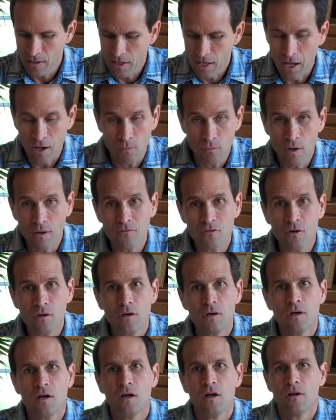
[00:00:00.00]

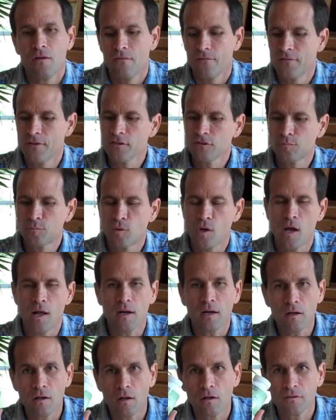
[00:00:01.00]
However, this
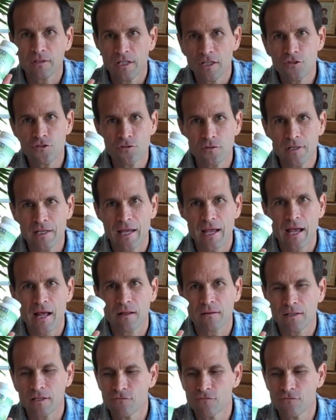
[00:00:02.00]
product called IntraCal